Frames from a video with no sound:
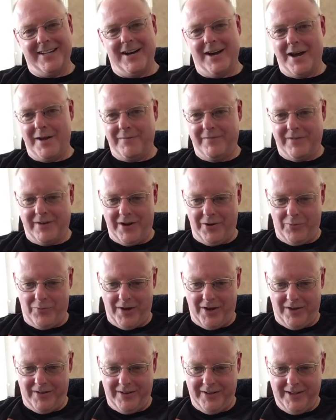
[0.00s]
time very
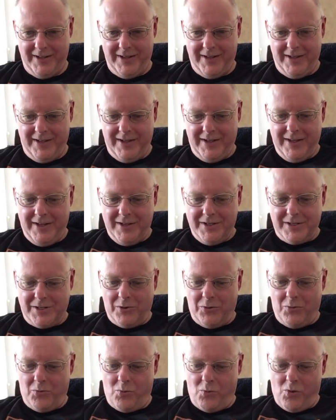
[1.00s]
well.
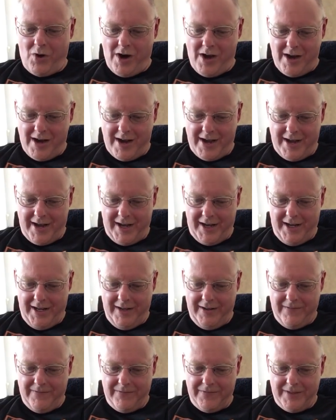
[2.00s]
So
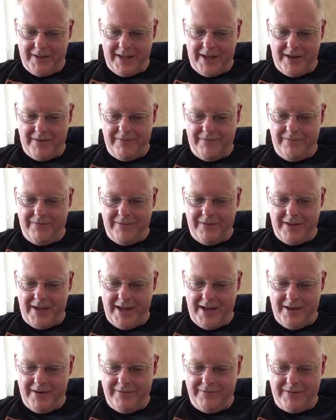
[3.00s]
why
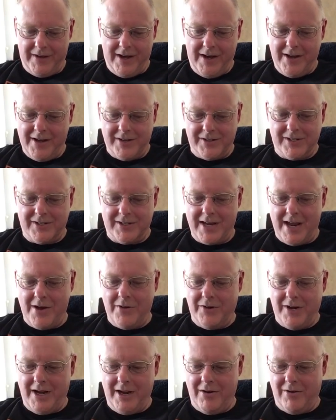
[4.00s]
have us
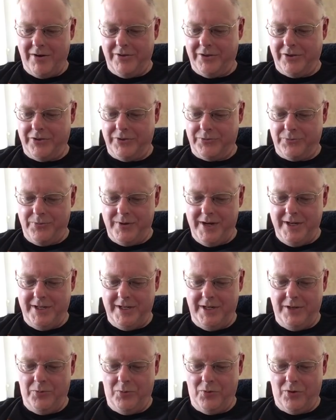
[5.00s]
down here in the
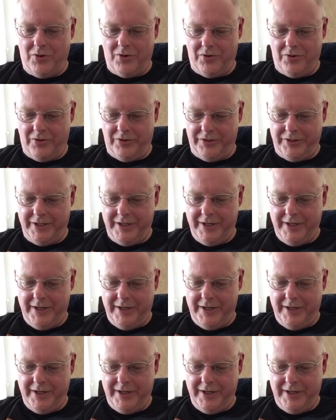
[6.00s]
3D world